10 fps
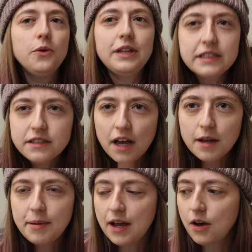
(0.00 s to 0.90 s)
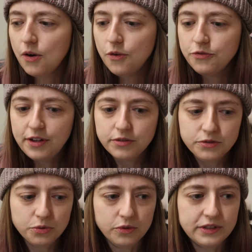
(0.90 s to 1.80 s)
let's talk about favorite
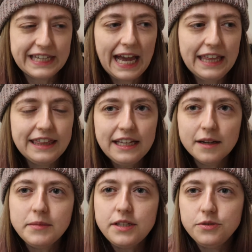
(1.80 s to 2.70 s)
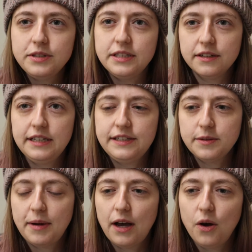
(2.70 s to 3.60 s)
tools. I think I'm going to do a series
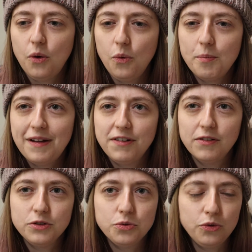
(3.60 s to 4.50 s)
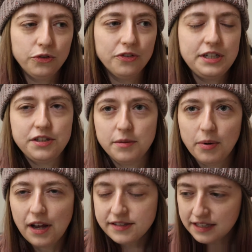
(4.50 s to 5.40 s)
about my favorite tools for each of the
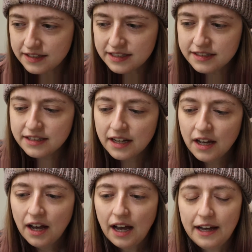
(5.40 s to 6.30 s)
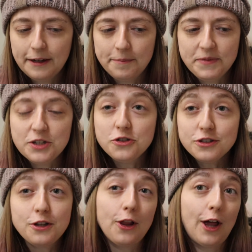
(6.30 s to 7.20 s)
processes. There's
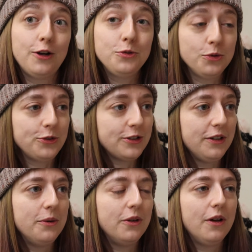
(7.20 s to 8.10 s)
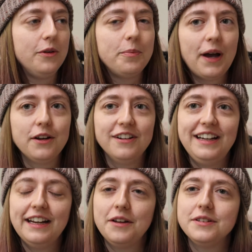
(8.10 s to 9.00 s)
just a lot of tools that go along with
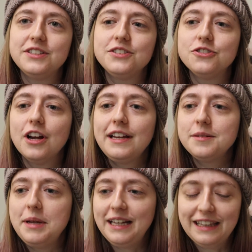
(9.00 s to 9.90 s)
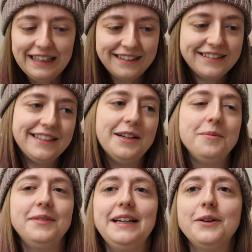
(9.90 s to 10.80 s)
pottery, and I was trying to make a list, and
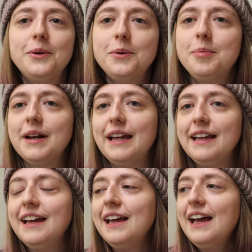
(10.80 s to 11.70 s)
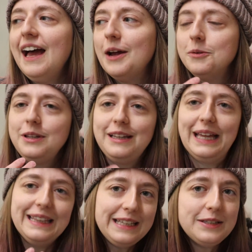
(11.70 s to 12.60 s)
I'm like, oh, but I really
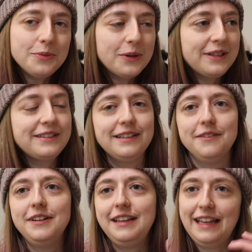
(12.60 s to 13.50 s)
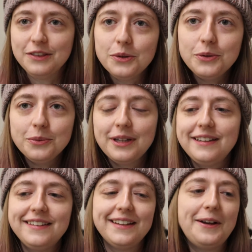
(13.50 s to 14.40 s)
like these ones, and I really like those
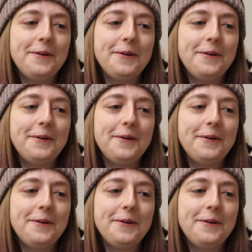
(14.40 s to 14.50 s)
ones.